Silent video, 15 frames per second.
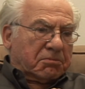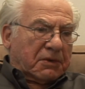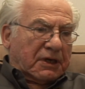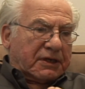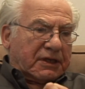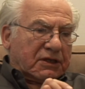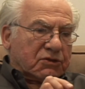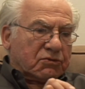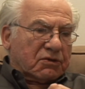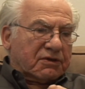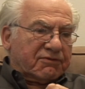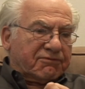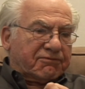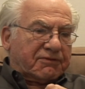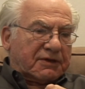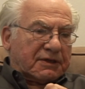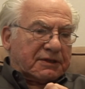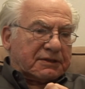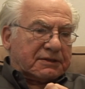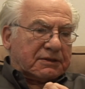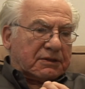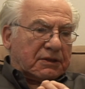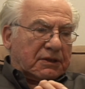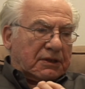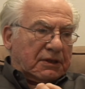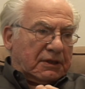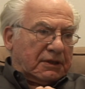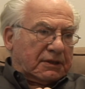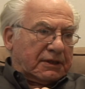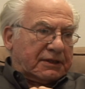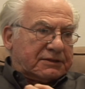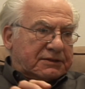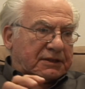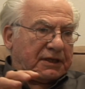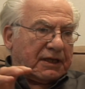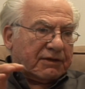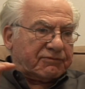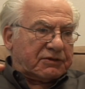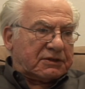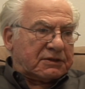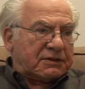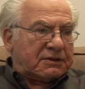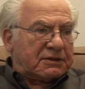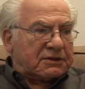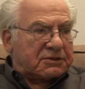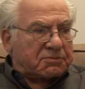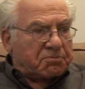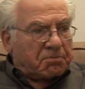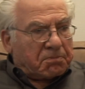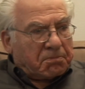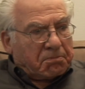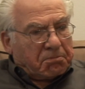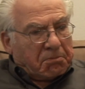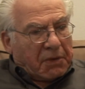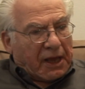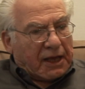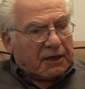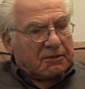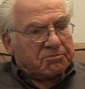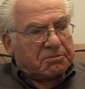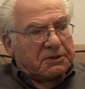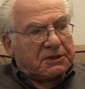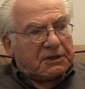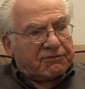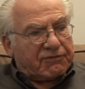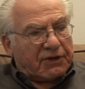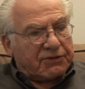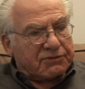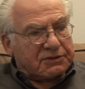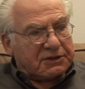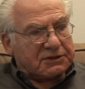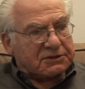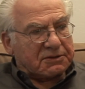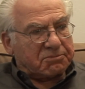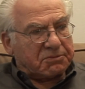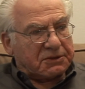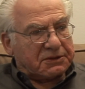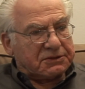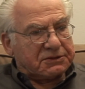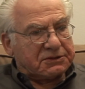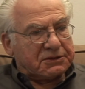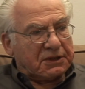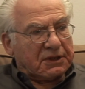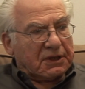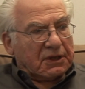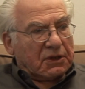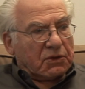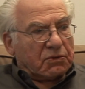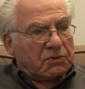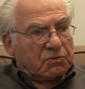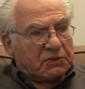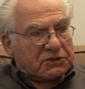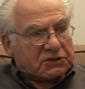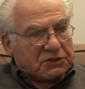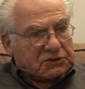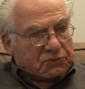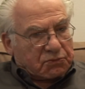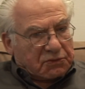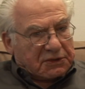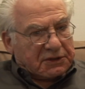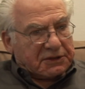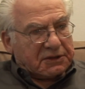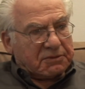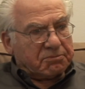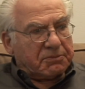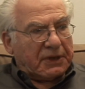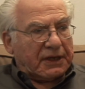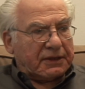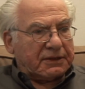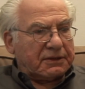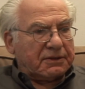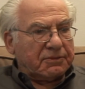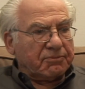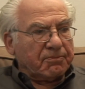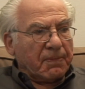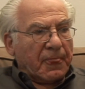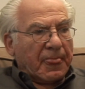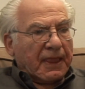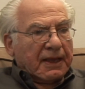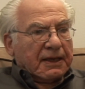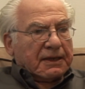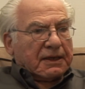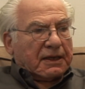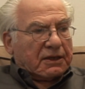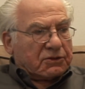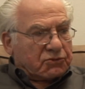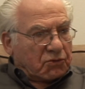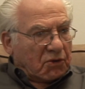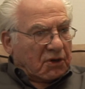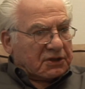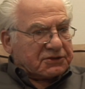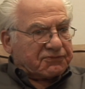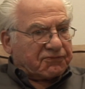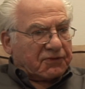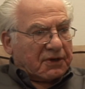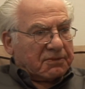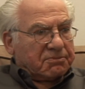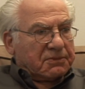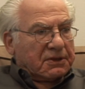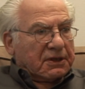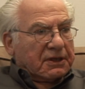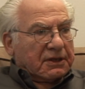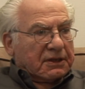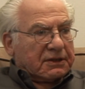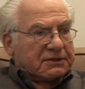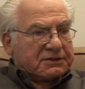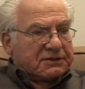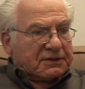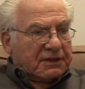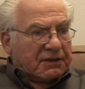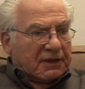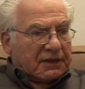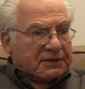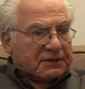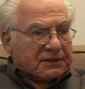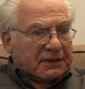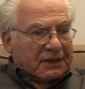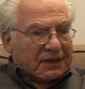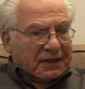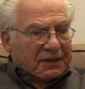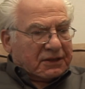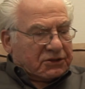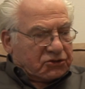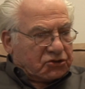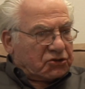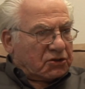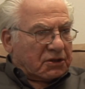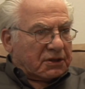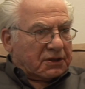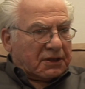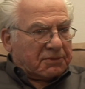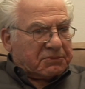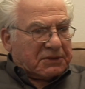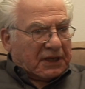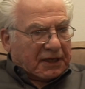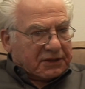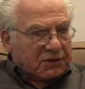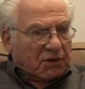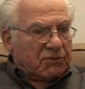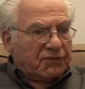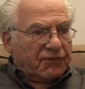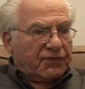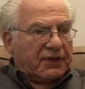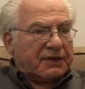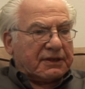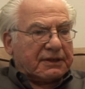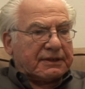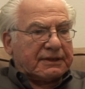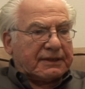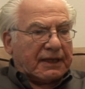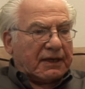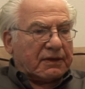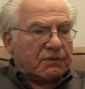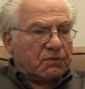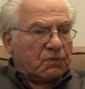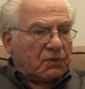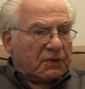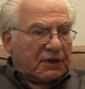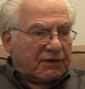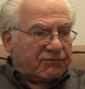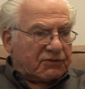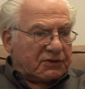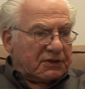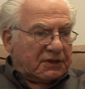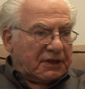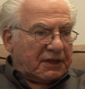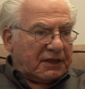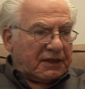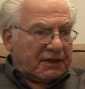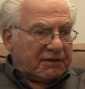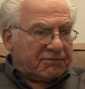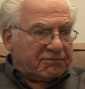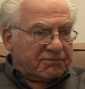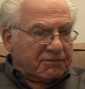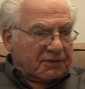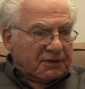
but it couldn't fill it unless it had the, this panoply of other disciplines which it's really embedded mm. and draws from. It's and it should. I mean, I don't think that we're ever going to have